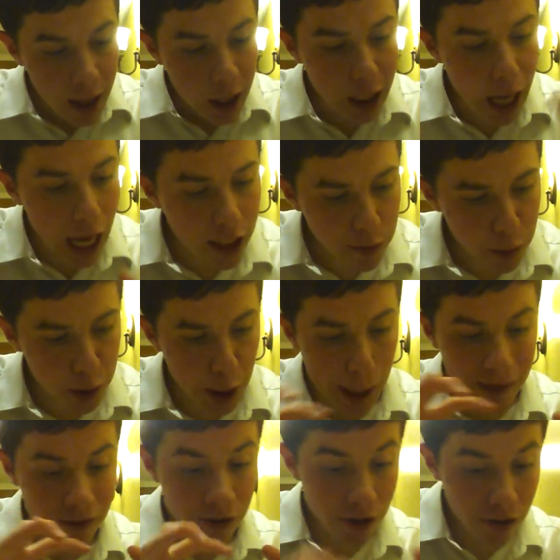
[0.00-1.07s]
The Gospels
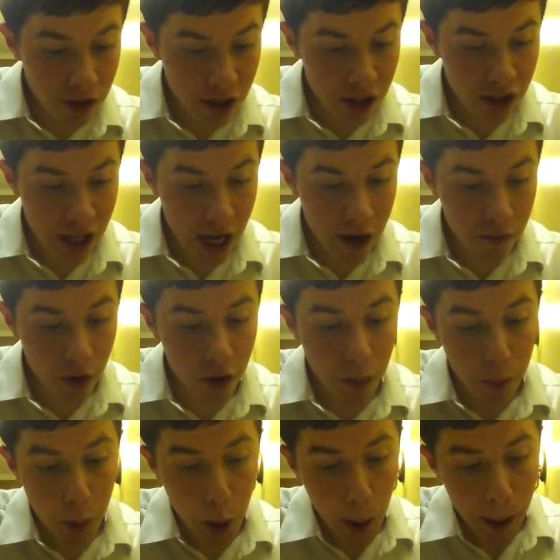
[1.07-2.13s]
introduce the Savior.
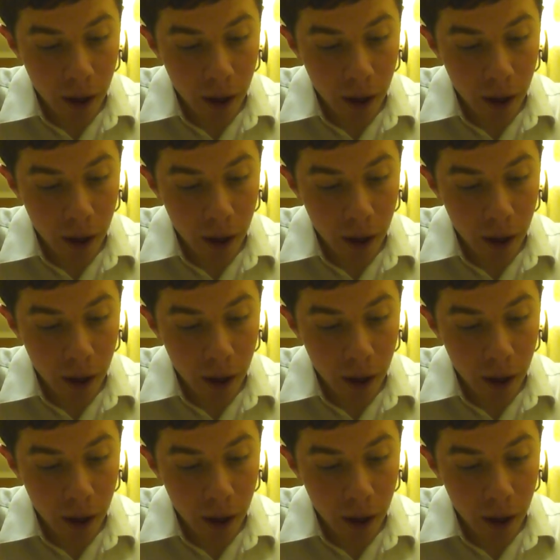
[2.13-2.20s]
The book